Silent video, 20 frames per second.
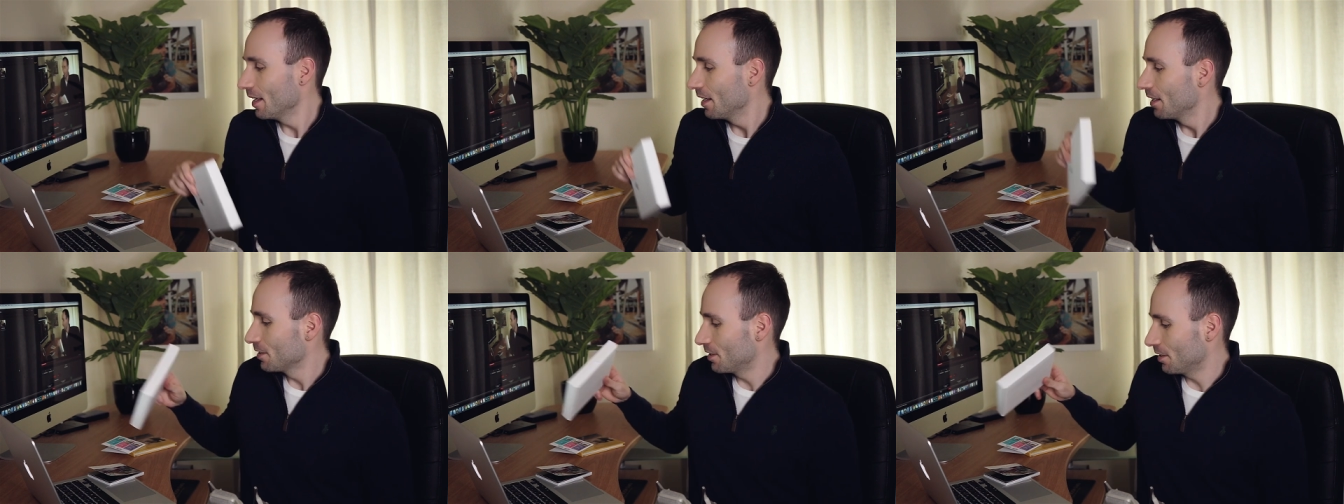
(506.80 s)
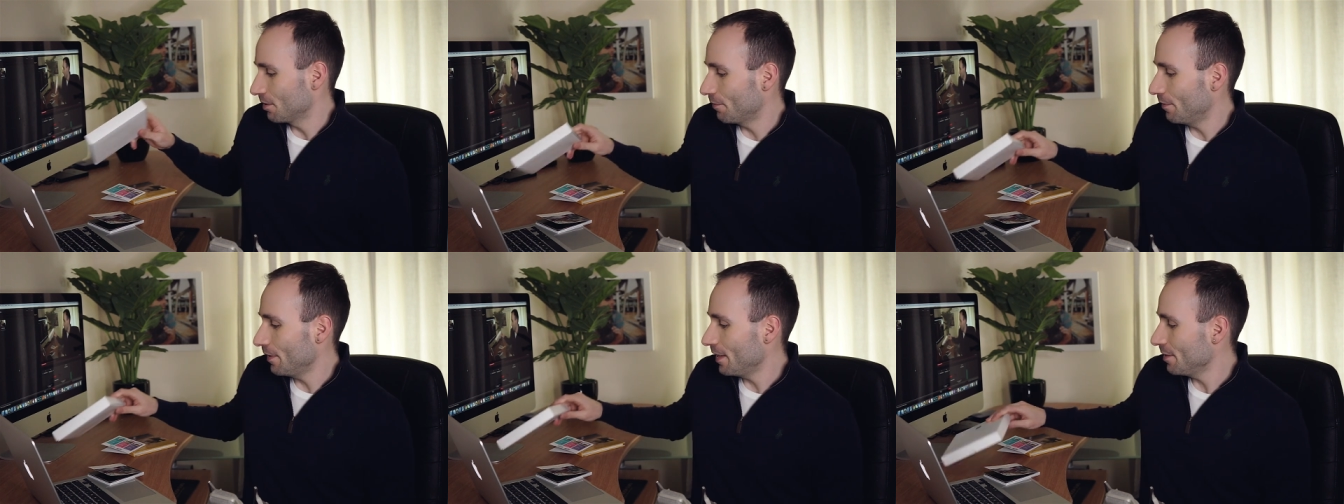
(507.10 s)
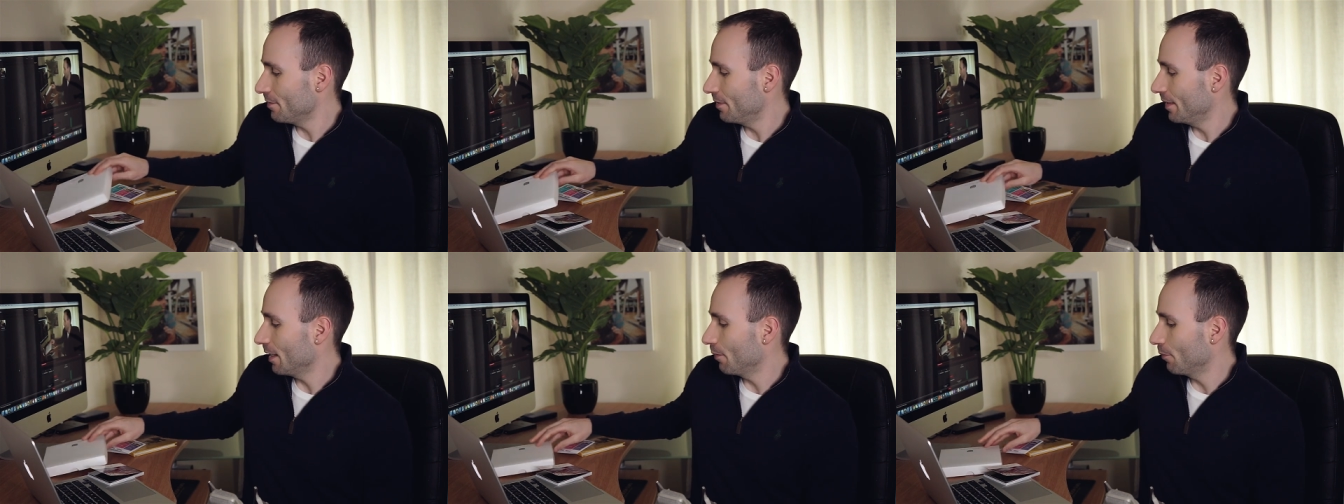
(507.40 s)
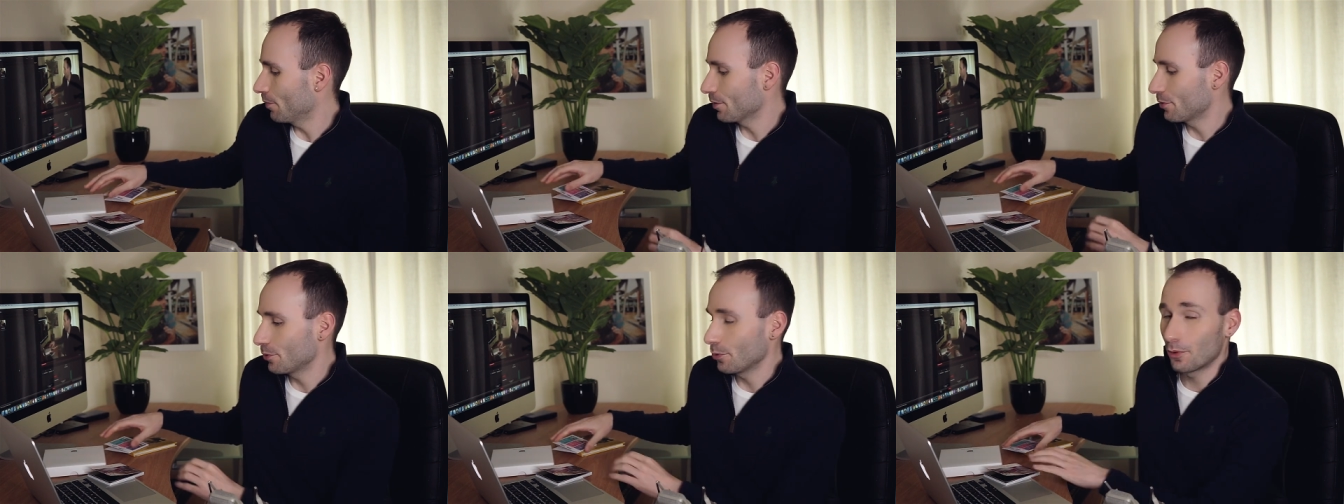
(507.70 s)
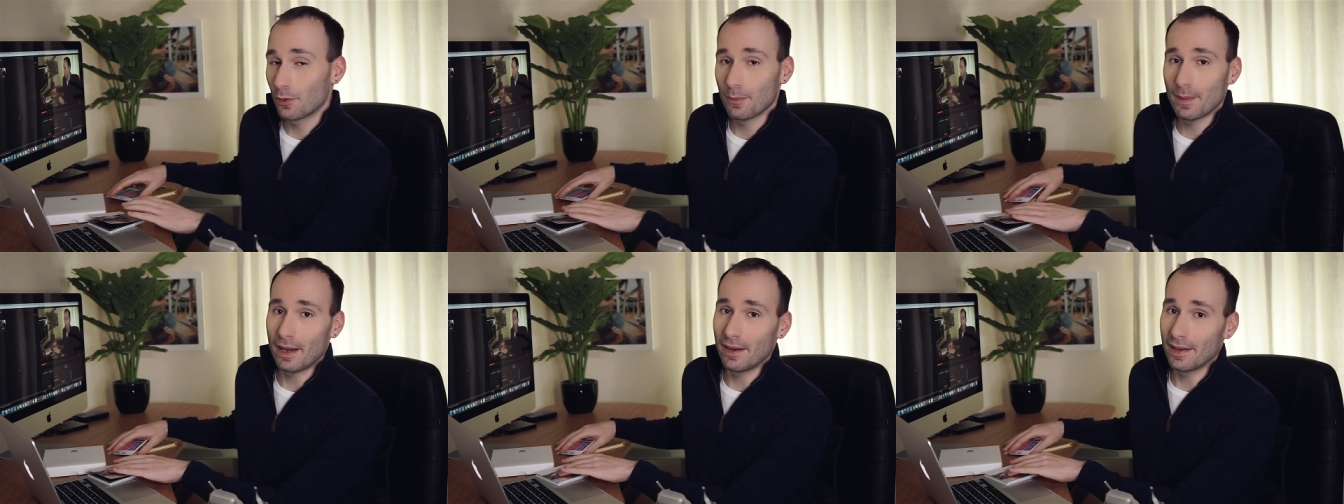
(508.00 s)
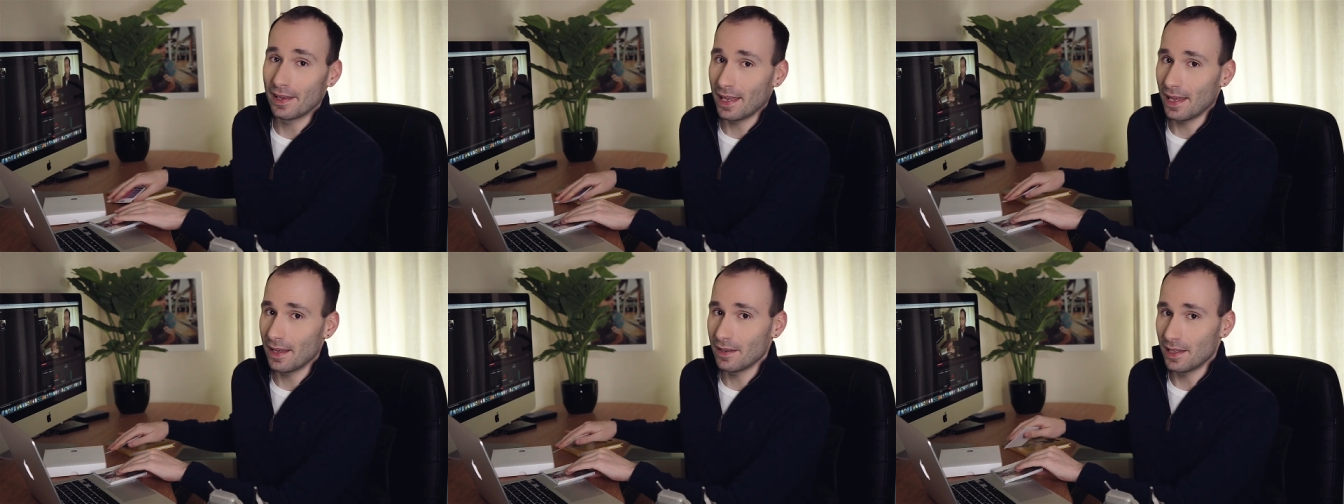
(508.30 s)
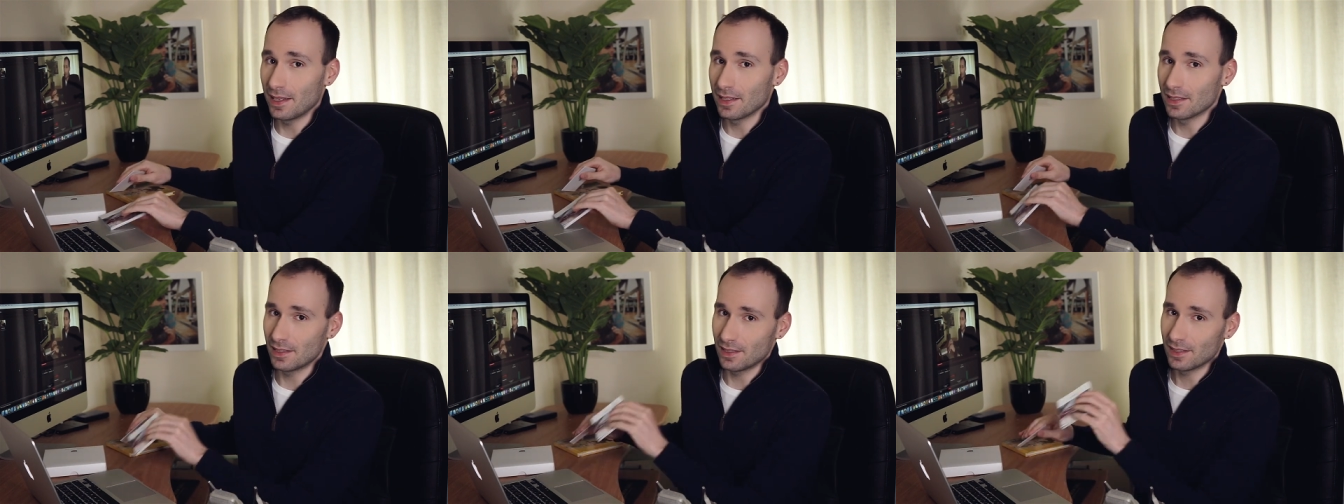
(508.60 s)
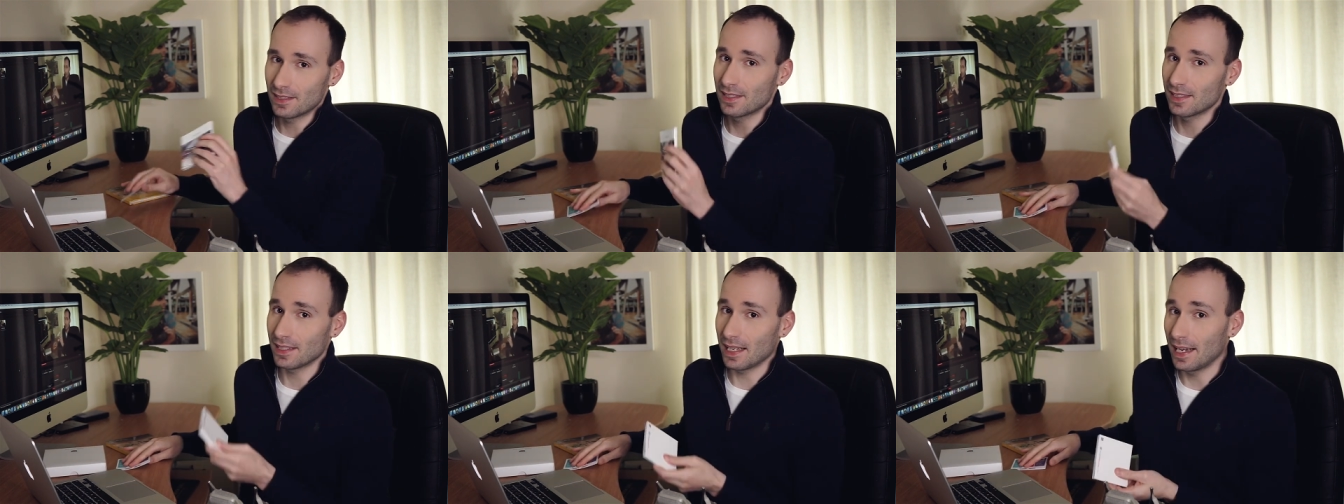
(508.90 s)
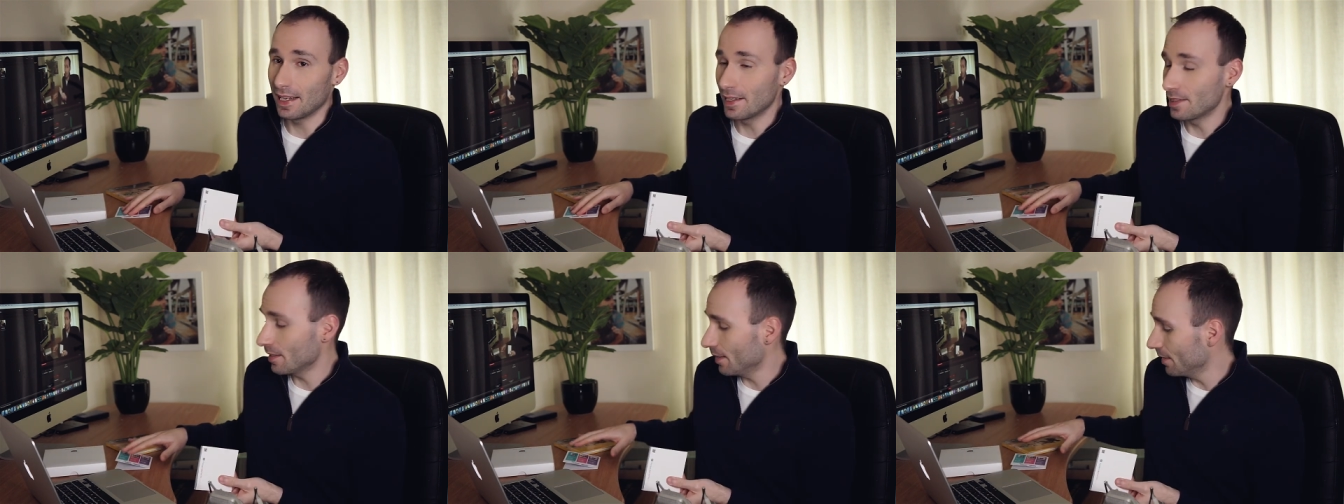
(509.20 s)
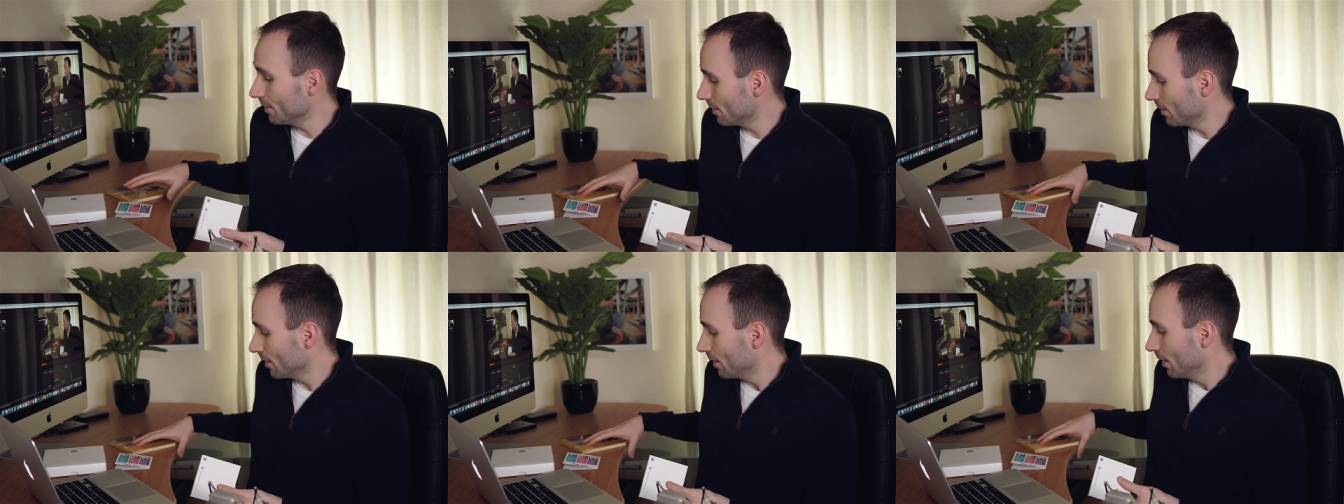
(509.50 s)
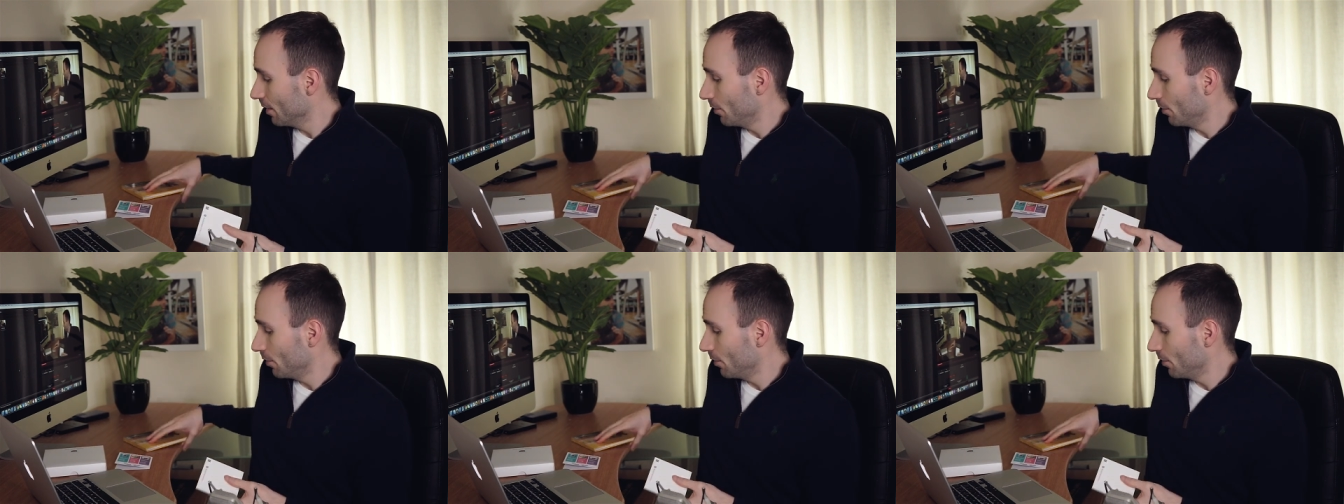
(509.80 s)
So the first thing I want to talk about again is the sizes,